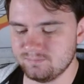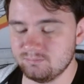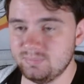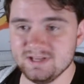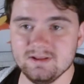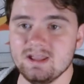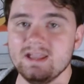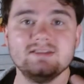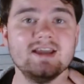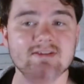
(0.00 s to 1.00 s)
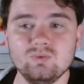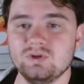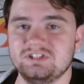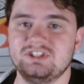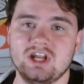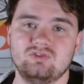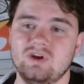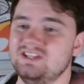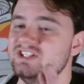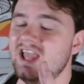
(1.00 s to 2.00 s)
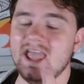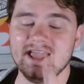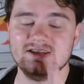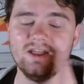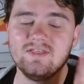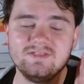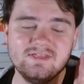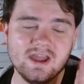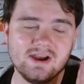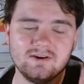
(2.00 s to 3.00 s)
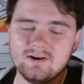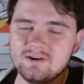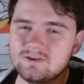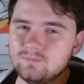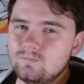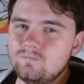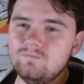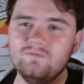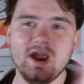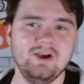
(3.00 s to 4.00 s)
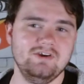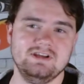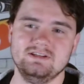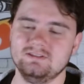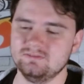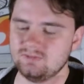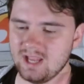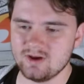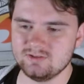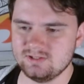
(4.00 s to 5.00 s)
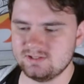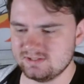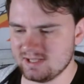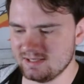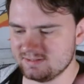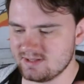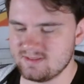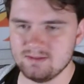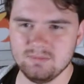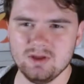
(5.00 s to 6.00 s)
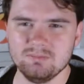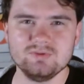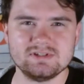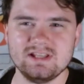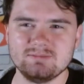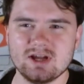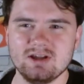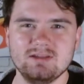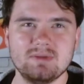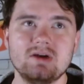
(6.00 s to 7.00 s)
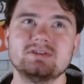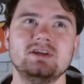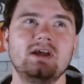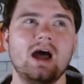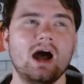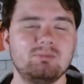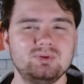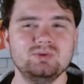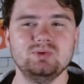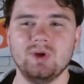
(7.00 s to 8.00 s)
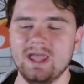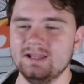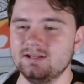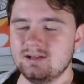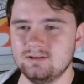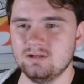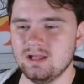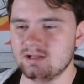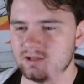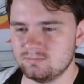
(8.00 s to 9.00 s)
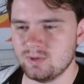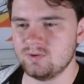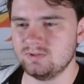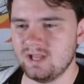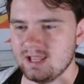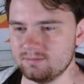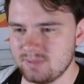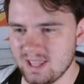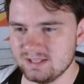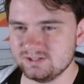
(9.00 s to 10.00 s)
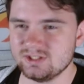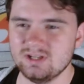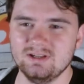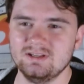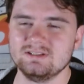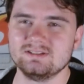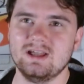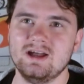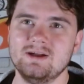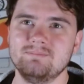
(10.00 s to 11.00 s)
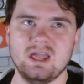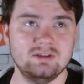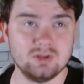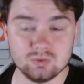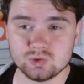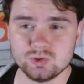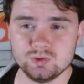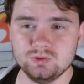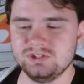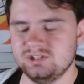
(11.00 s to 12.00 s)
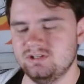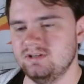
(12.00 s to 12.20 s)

But take the worst generation, and there are varied character designs on them. Mostly I'm talking about Apu and Capone Gang Beige and Rouge.